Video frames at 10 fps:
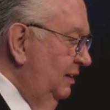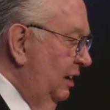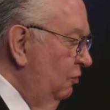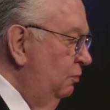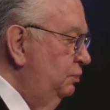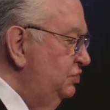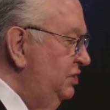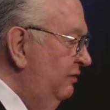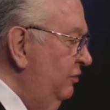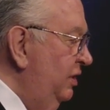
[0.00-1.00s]
Our hope was
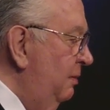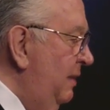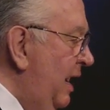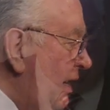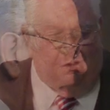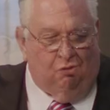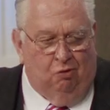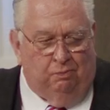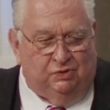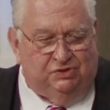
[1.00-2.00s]
never in a man. Our
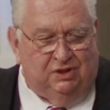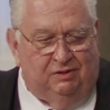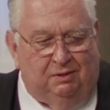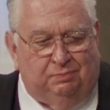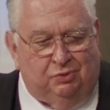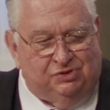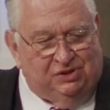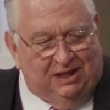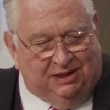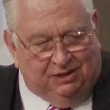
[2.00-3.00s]
hope was in the
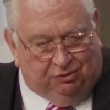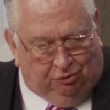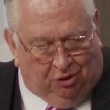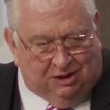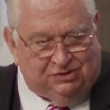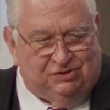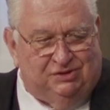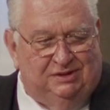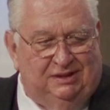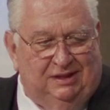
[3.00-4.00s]
person on the
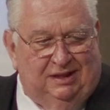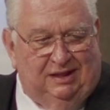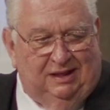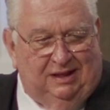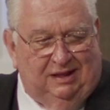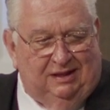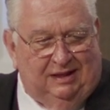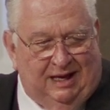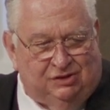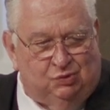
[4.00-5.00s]
cross.
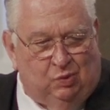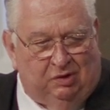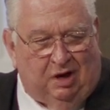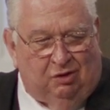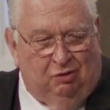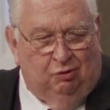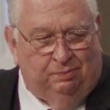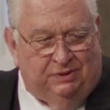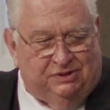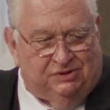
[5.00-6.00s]
That's where our
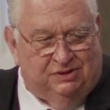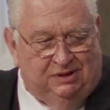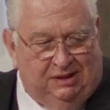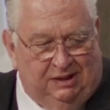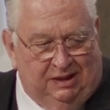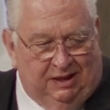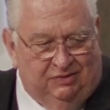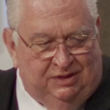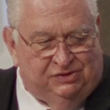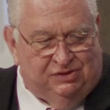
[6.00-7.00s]
hope is.
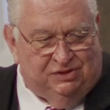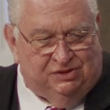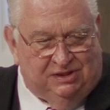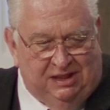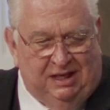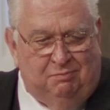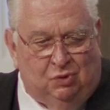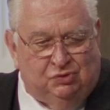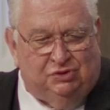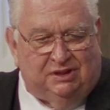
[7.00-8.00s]
And this is the
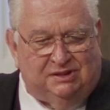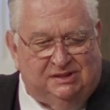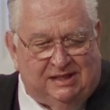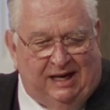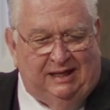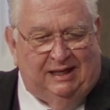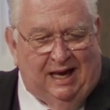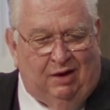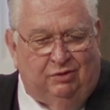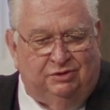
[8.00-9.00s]
most exciting
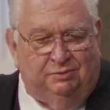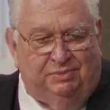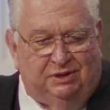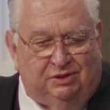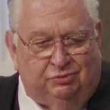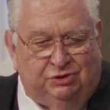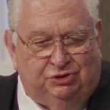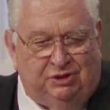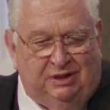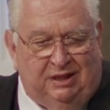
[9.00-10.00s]
hour to be a
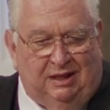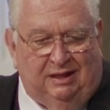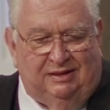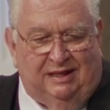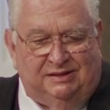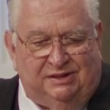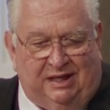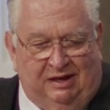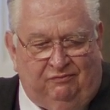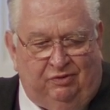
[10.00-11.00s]
Christian that has
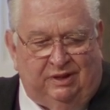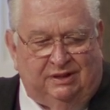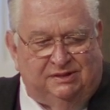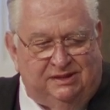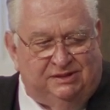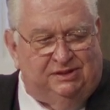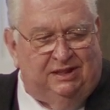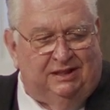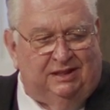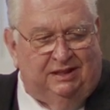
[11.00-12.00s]
ever
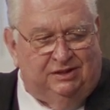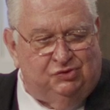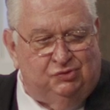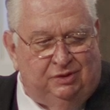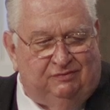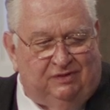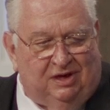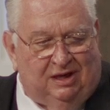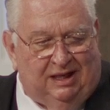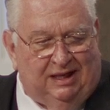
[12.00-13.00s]
existed in the history of
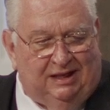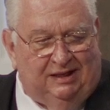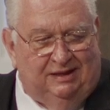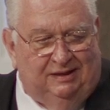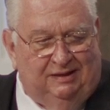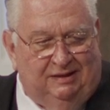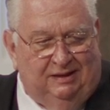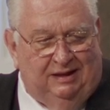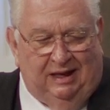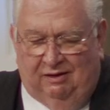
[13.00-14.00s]
our land.
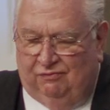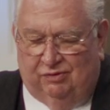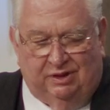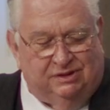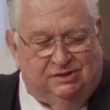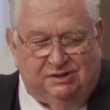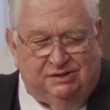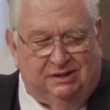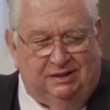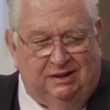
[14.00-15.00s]
Ever
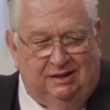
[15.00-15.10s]
existed.